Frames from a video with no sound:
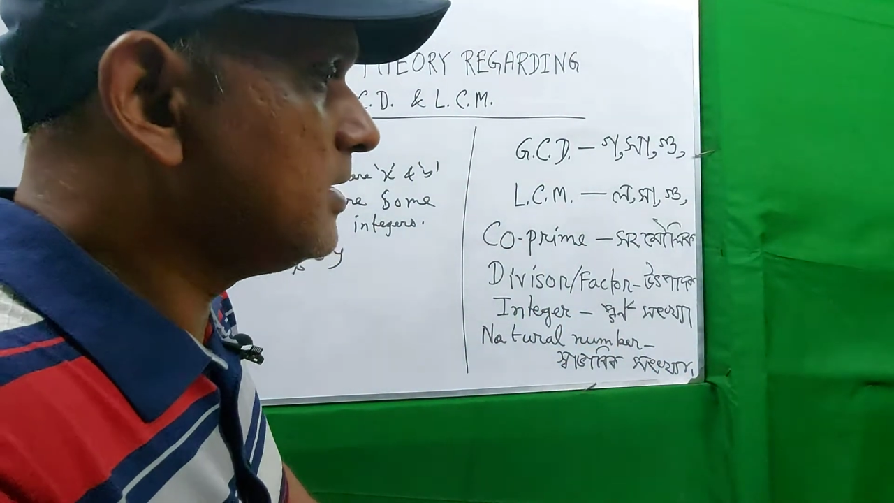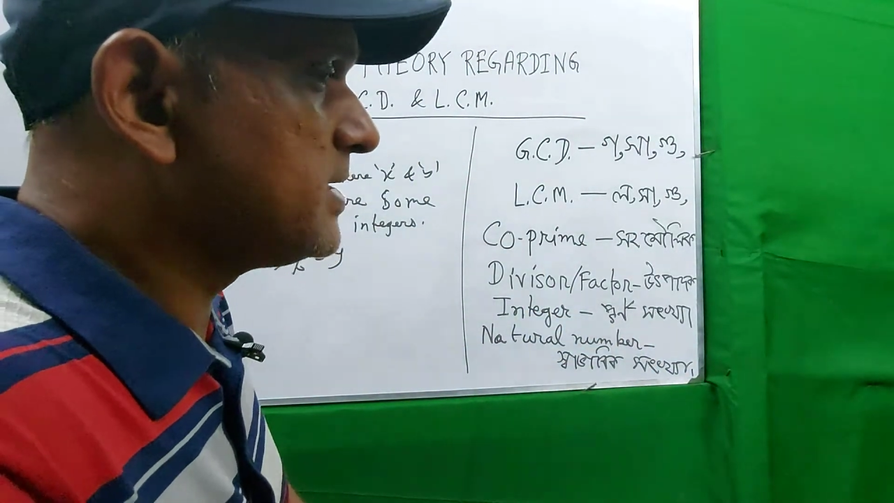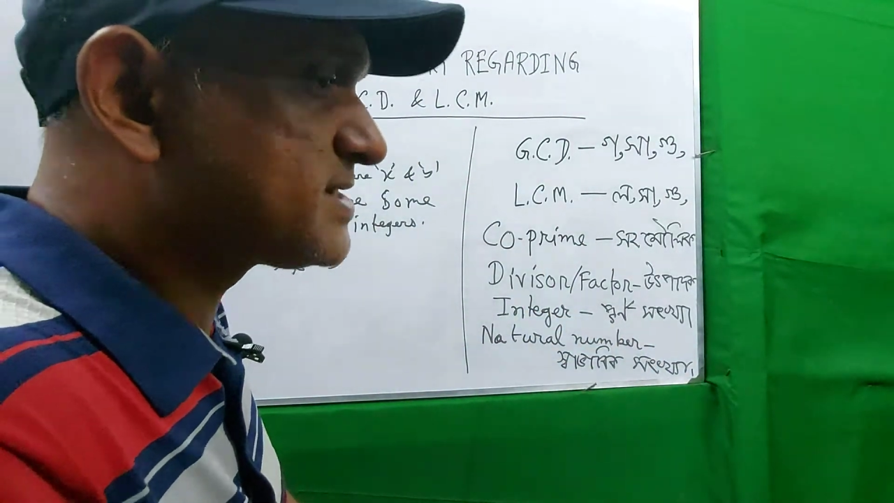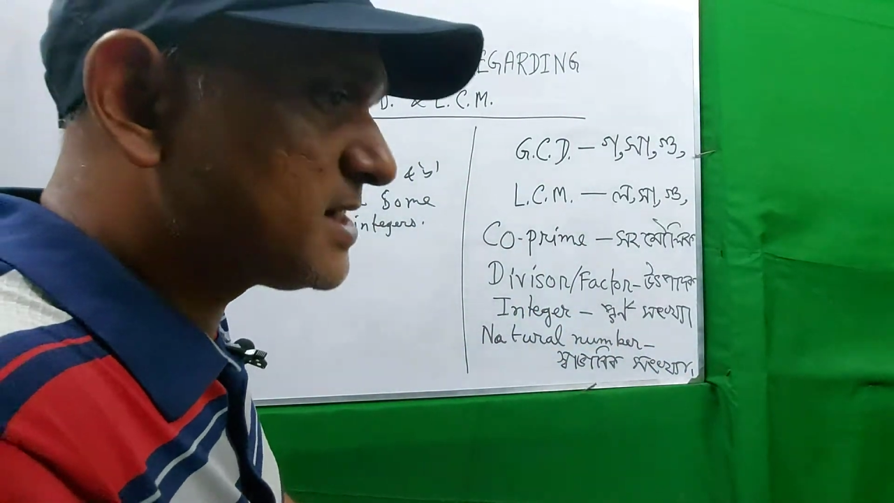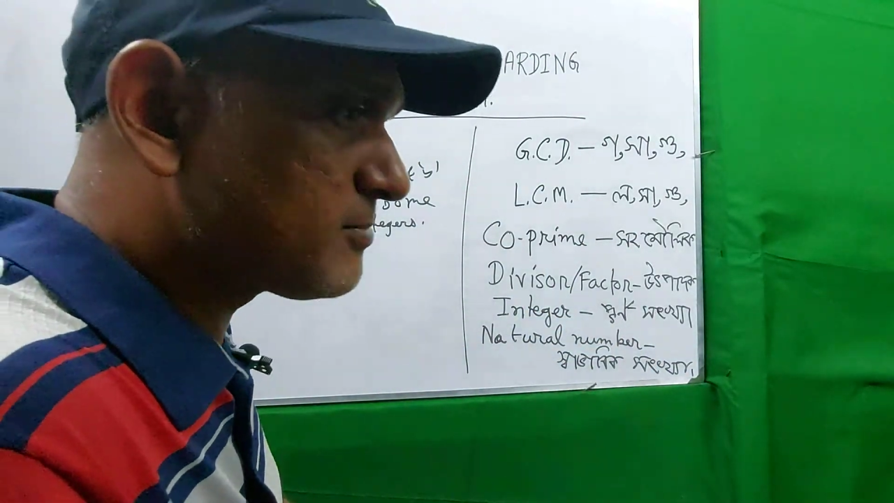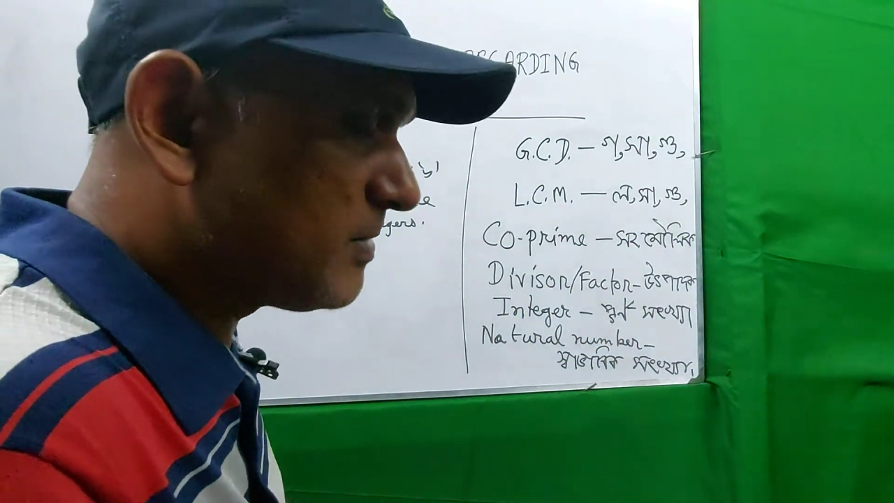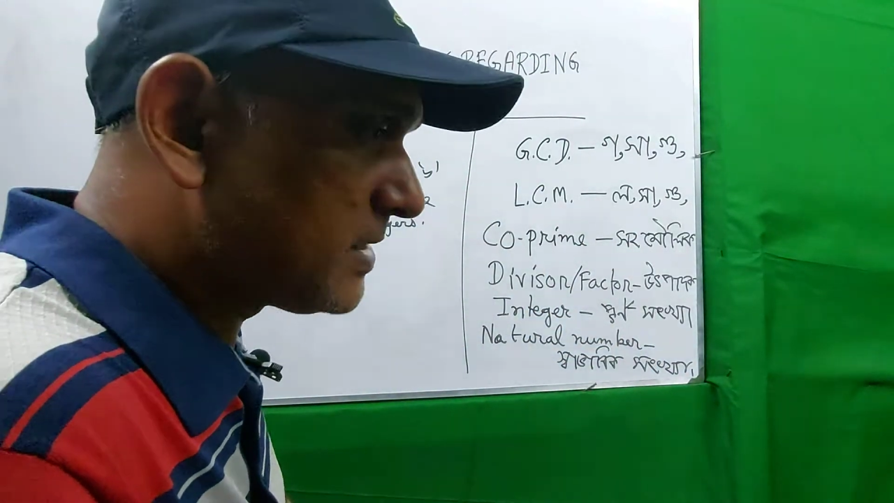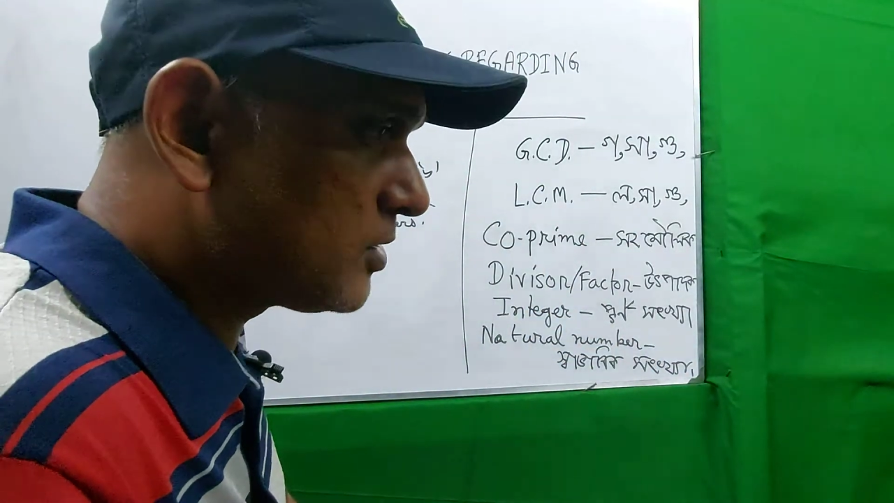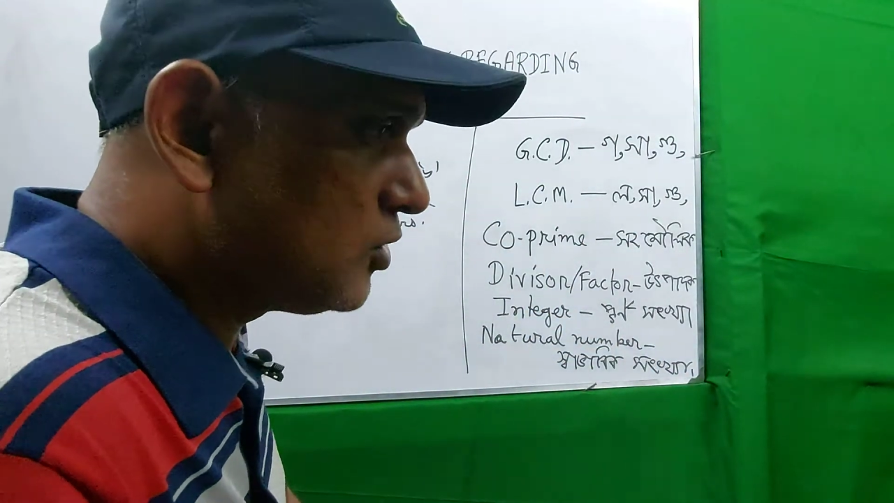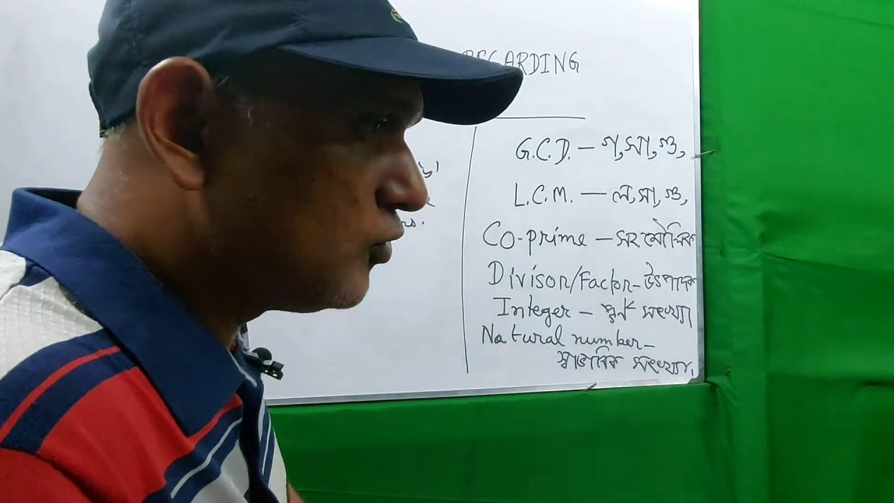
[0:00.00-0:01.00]

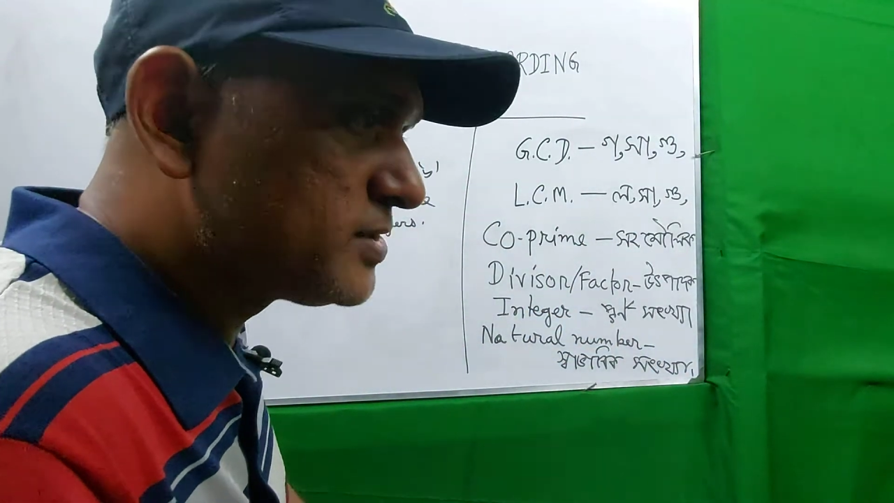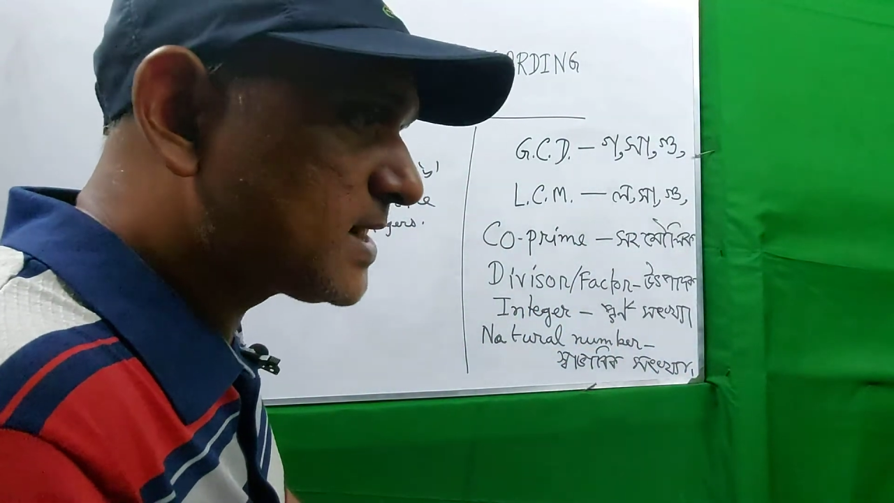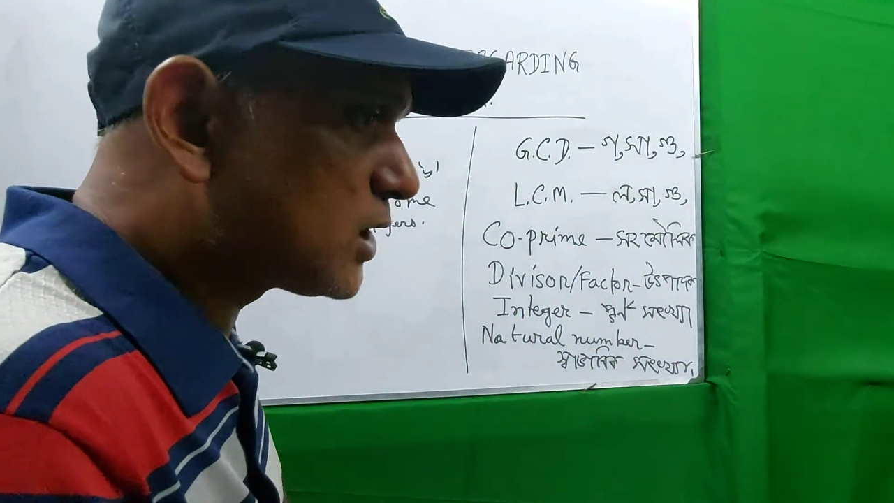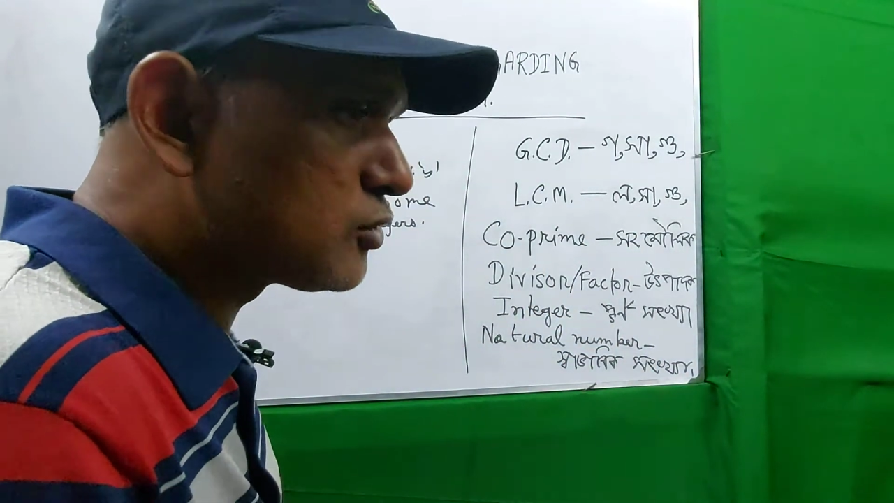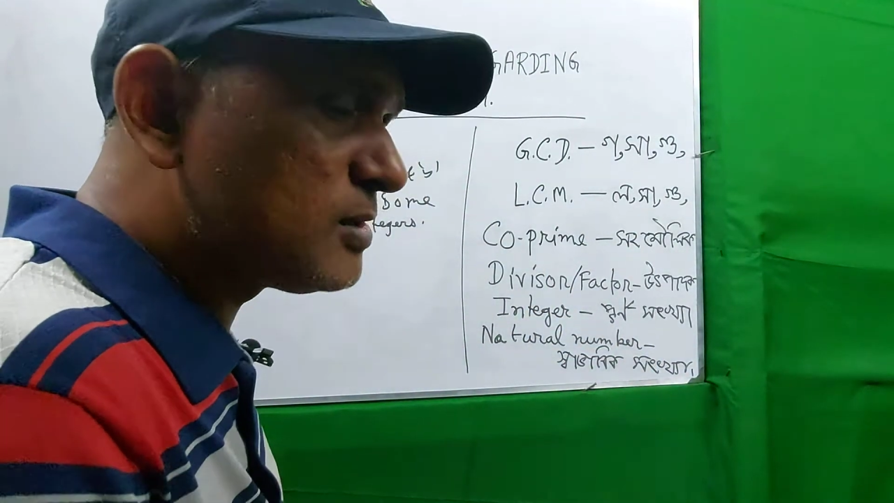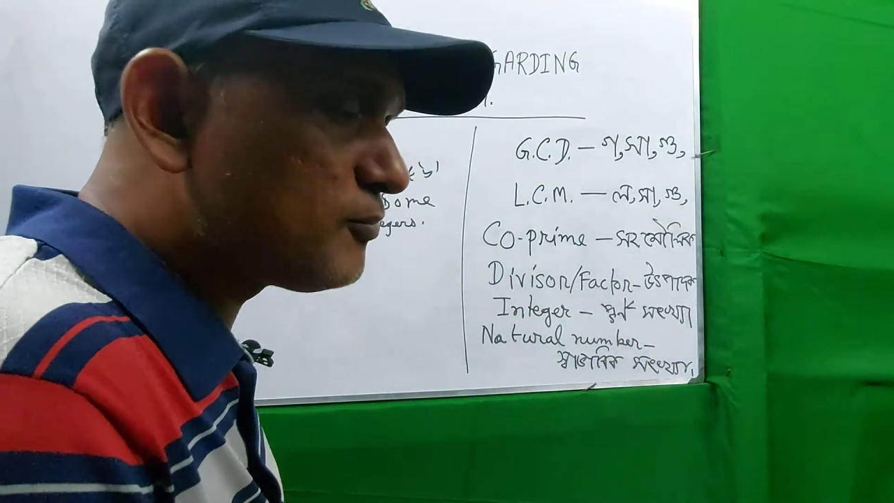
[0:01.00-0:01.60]
statement which cannot be